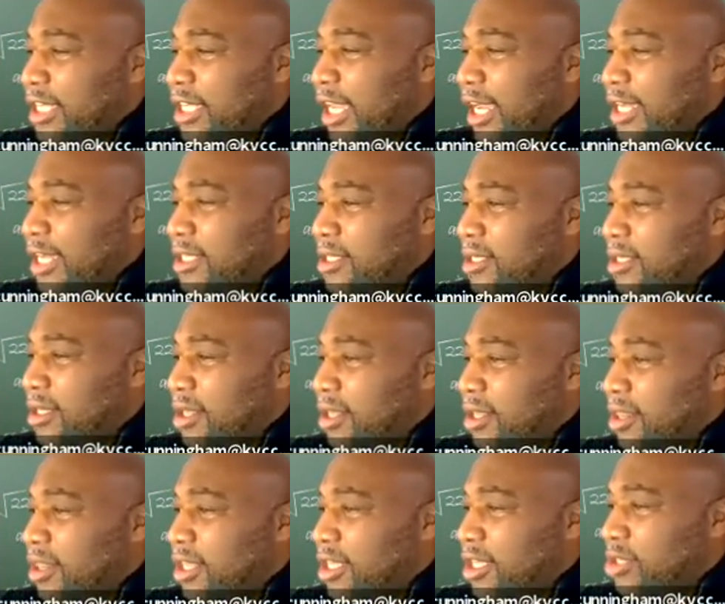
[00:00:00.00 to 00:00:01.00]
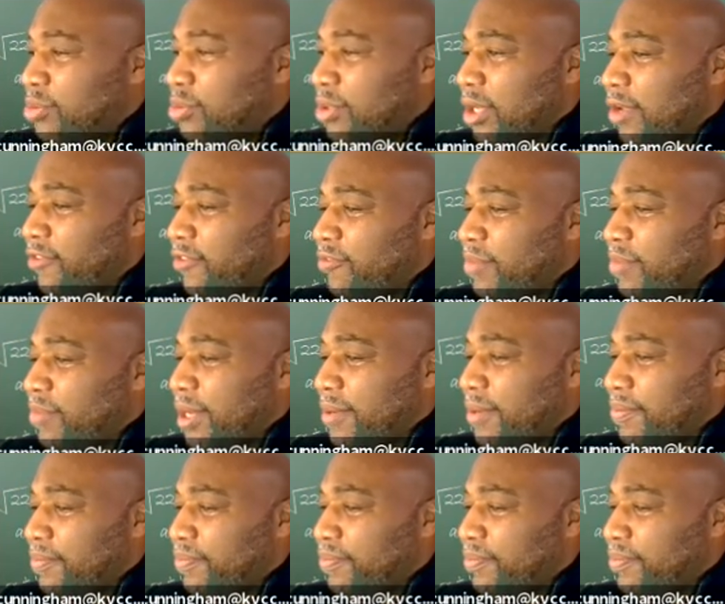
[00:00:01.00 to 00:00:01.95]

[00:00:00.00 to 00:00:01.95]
case, this will give me